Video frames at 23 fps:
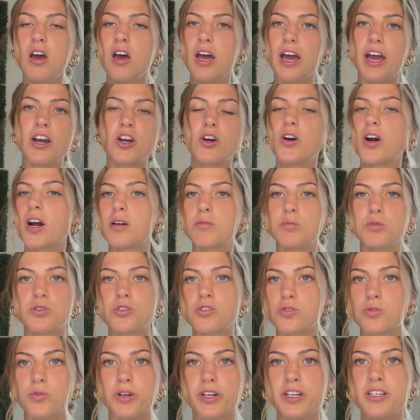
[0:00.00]
incredible
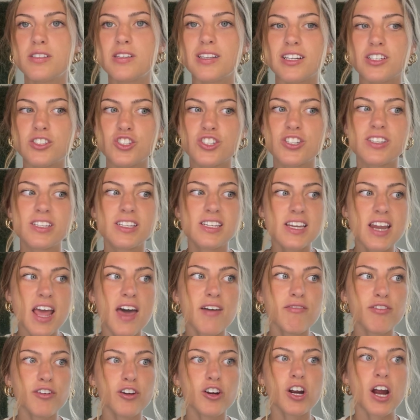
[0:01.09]
stories. It just
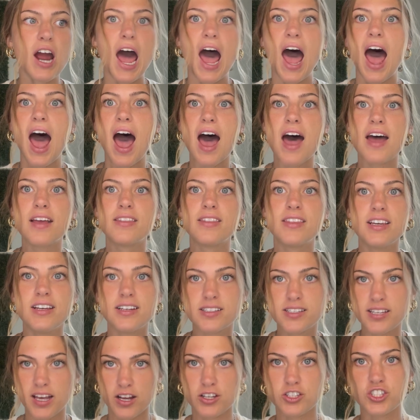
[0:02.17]
never had the
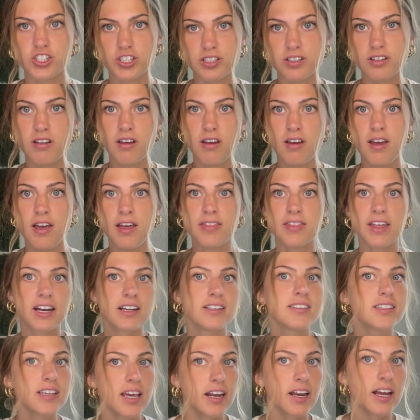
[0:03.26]
attention that
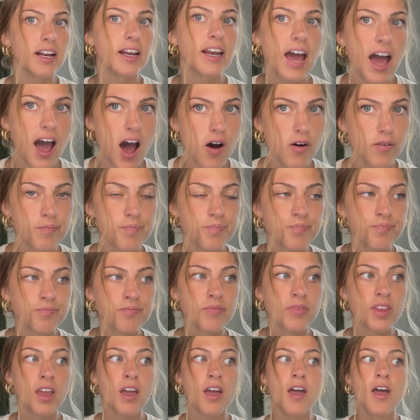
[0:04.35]
it's getting now.
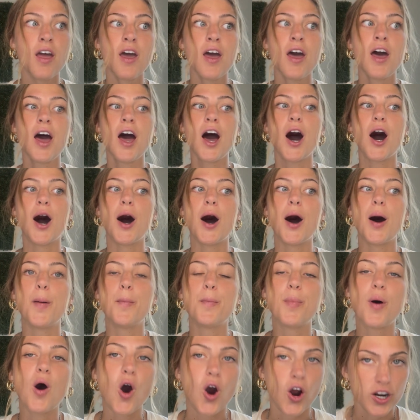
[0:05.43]

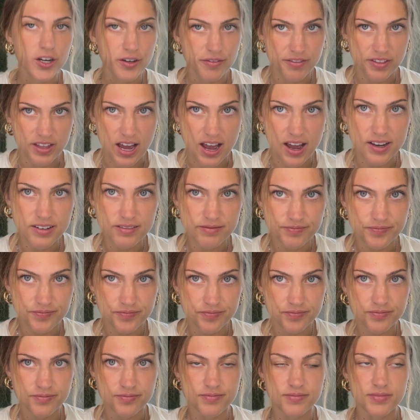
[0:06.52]
Part of that
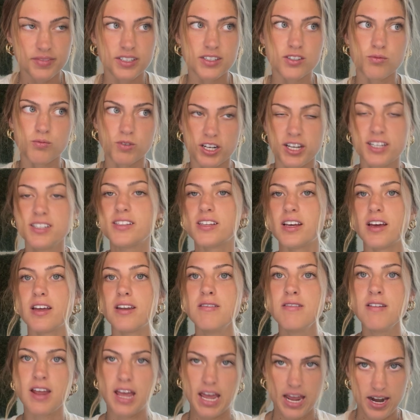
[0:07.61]
is what I
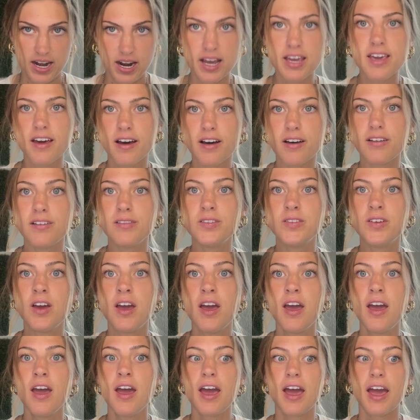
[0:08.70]
said, NIL
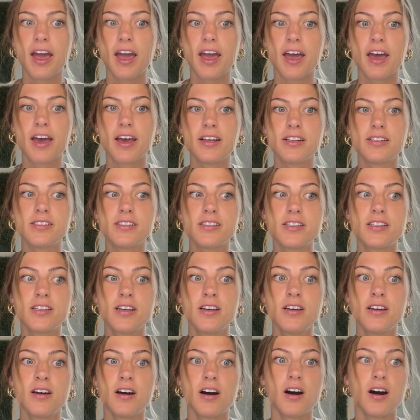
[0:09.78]
and
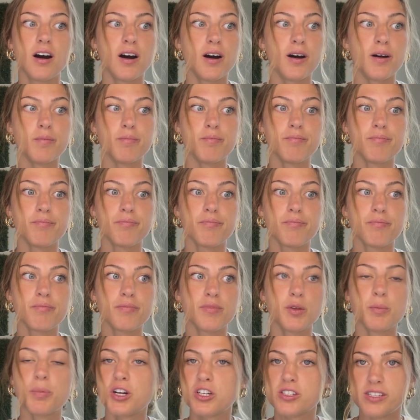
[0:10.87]

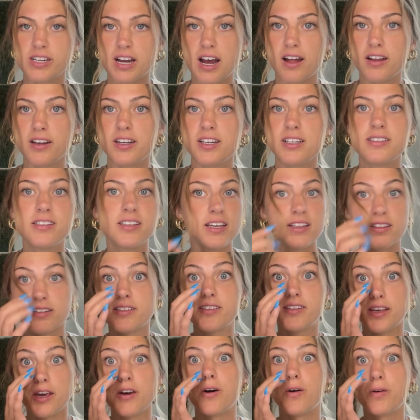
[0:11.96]
the personalities and the
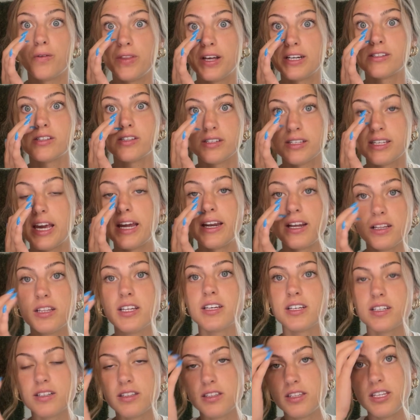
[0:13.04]
skill that's getting
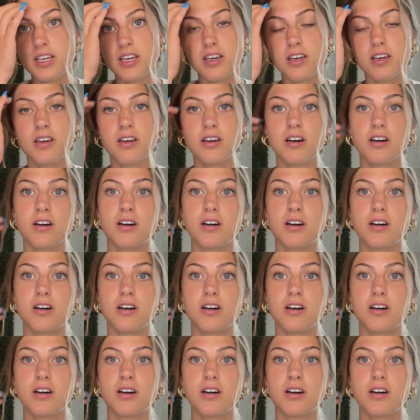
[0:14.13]
the